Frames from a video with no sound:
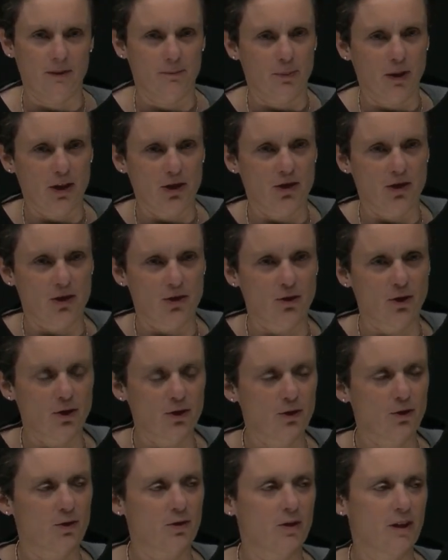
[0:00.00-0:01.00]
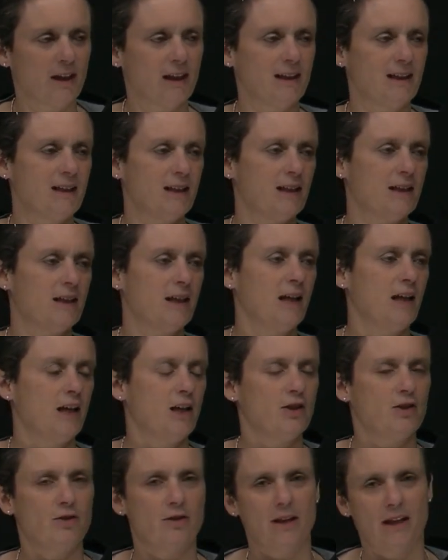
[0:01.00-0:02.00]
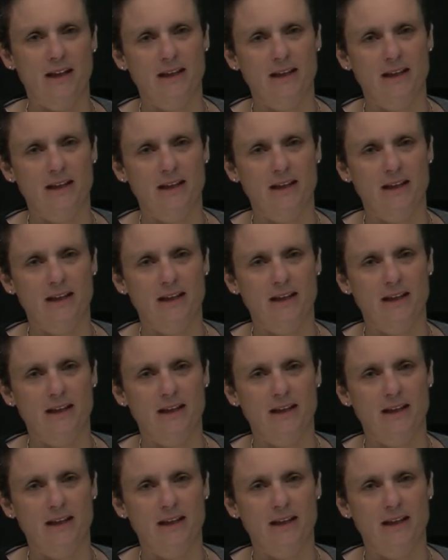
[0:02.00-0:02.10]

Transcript: patient is not oriented, so